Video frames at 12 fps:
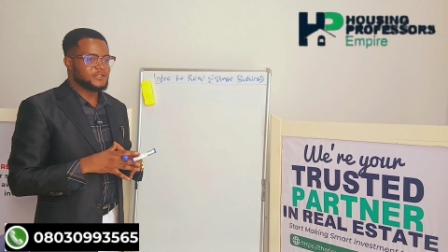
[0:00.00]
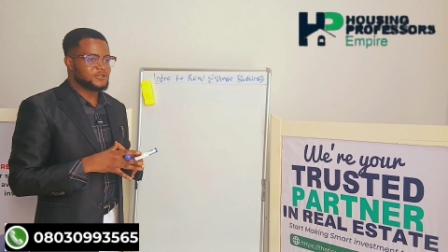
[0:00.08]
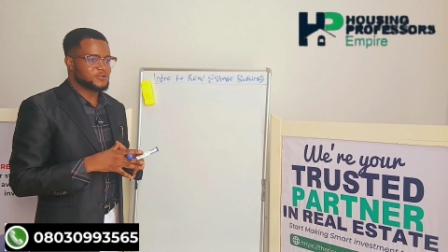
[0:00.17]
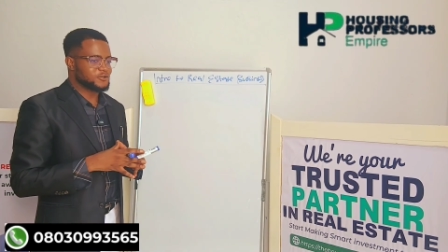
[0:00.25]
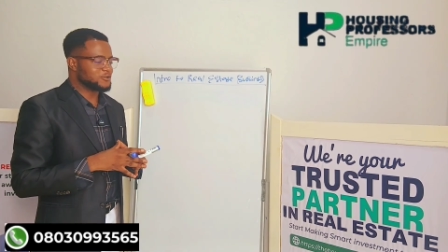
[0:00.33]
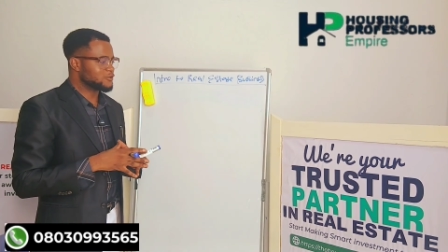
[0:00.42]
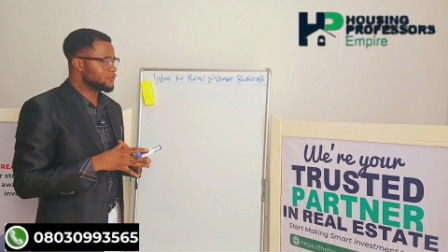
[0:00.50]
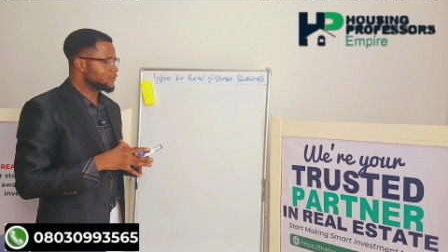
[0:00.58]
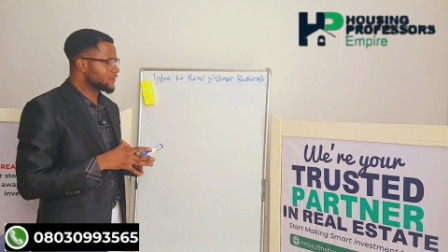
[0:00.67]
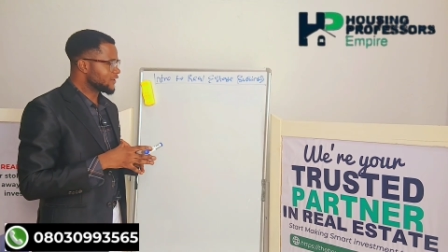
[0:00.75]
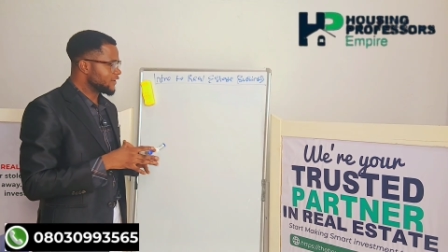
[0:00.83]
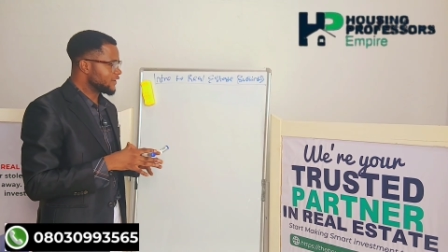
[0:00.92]
to
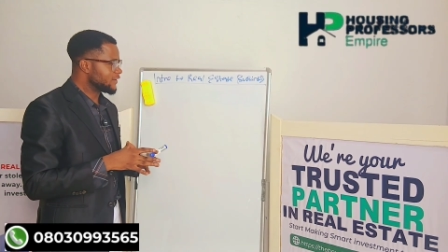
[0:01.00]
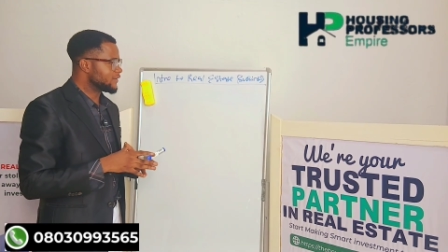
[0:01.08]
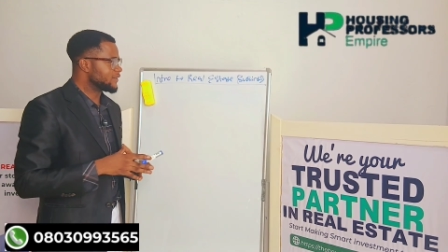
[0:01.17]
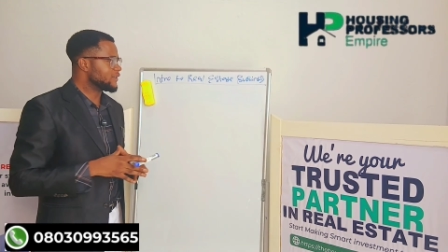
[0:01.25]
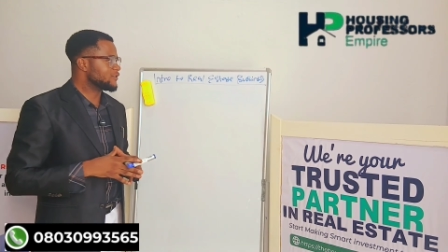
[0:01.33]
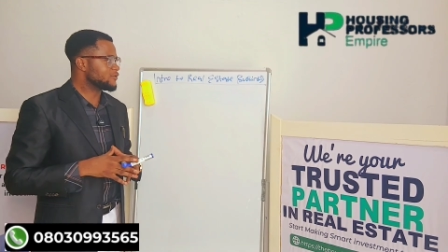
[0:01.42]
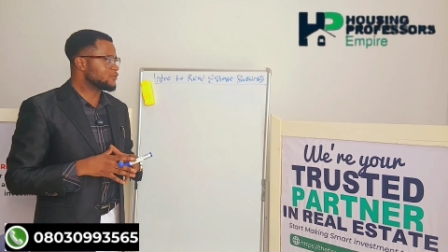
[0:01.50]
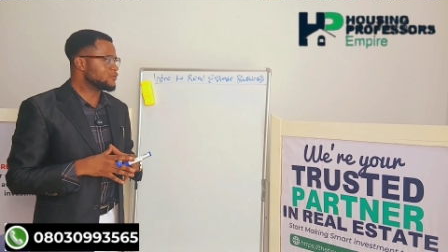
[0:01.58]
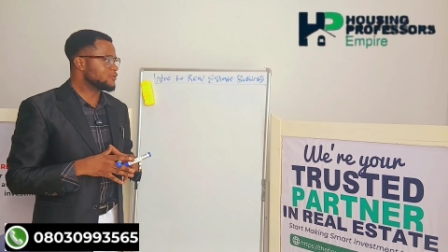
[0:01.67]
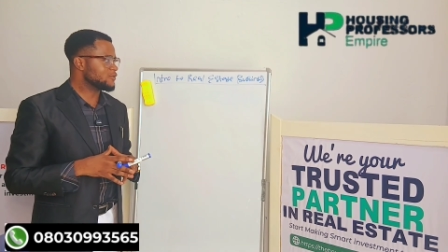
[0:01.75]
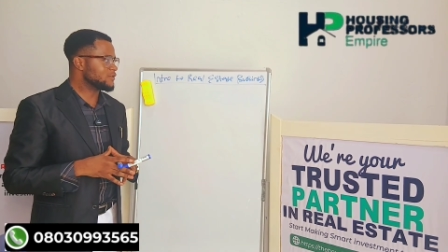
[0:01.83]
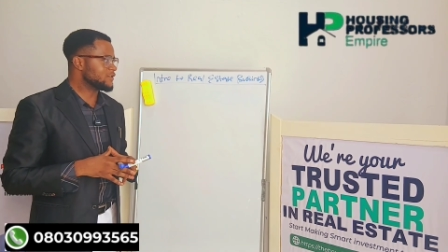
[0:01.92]
keying
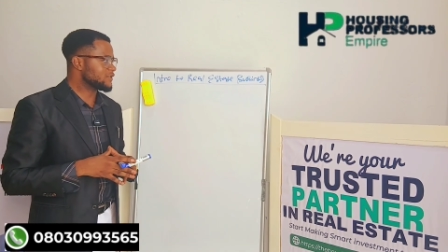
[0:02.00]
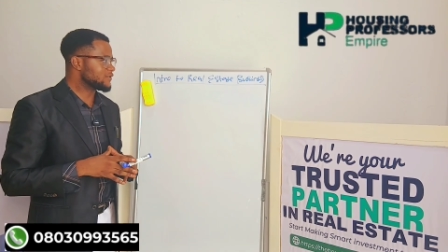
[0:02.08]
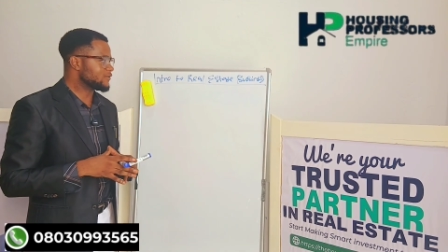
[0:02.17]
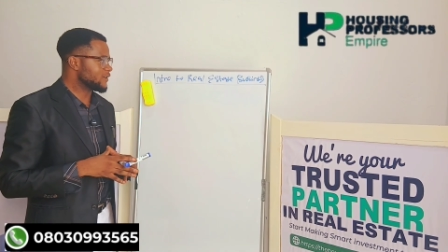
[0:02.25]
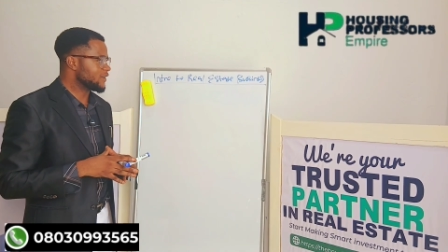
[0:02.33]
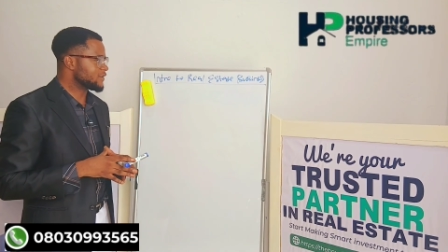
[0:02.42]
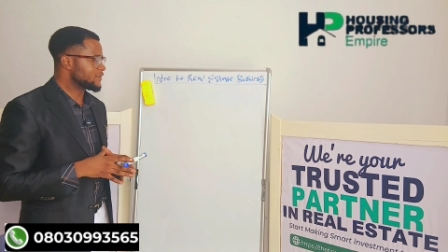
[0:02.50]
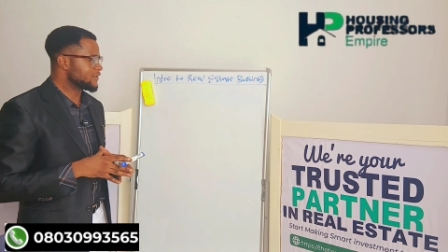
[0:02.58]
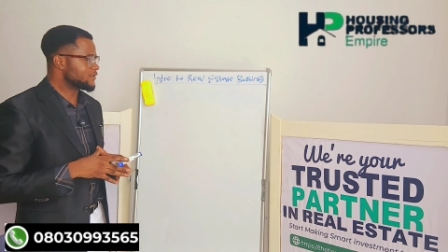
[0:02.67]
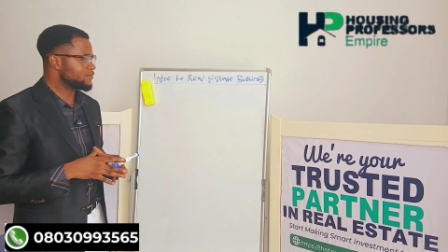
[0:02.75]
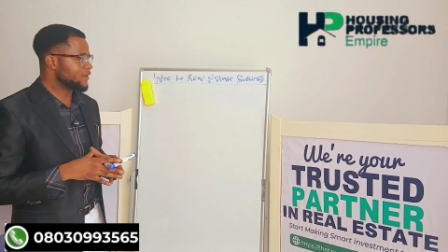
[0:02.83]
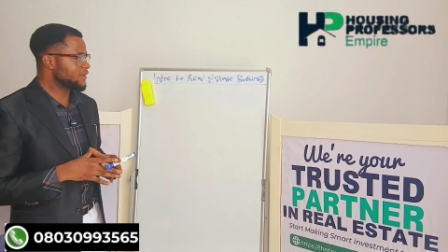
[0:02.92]
into this real estate
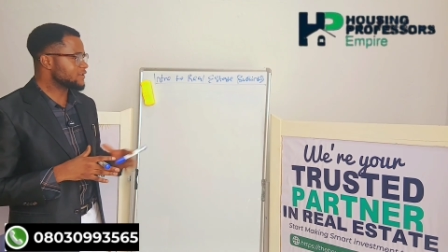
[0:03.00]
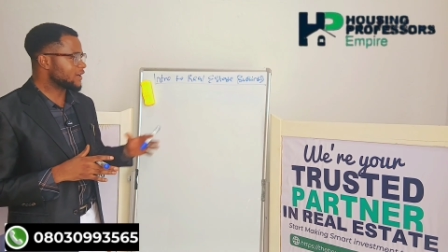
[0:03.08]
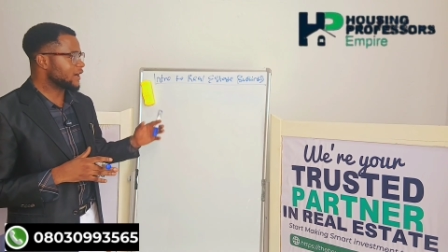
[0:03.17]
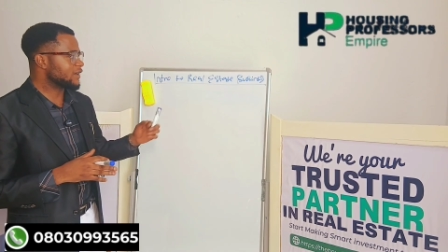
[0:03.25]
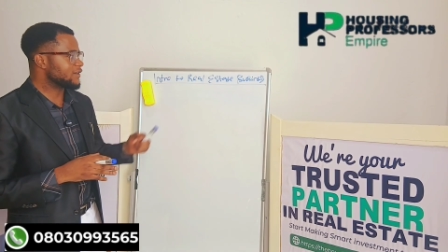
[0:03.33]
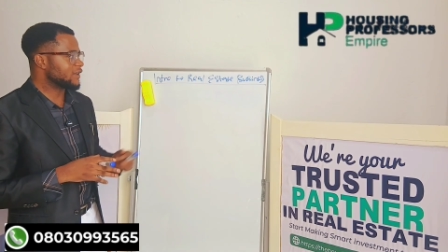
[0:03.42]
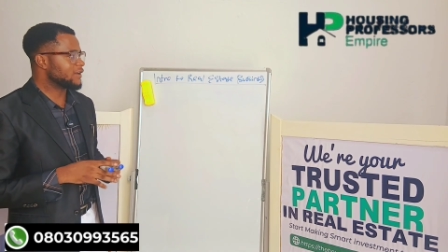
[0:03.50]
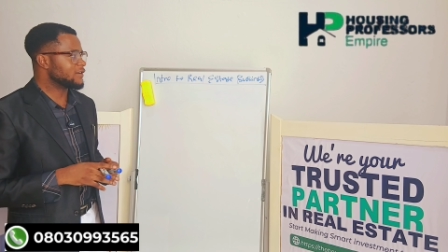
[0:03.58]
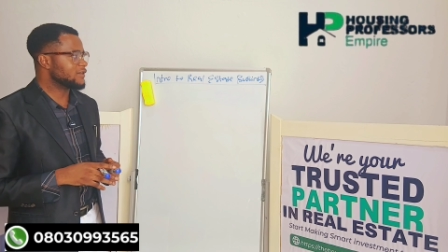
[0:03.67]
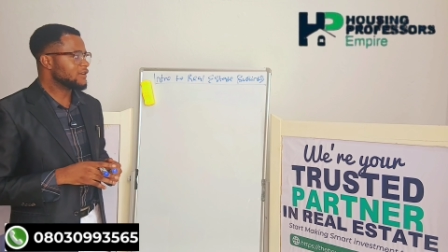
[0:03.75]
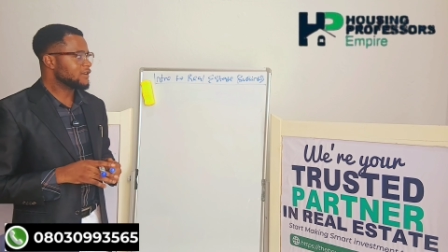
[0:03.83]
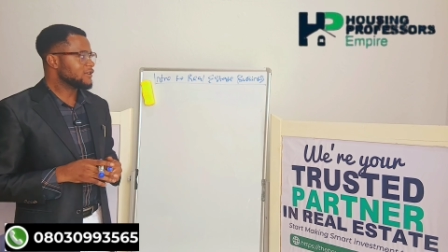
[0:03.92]
space and then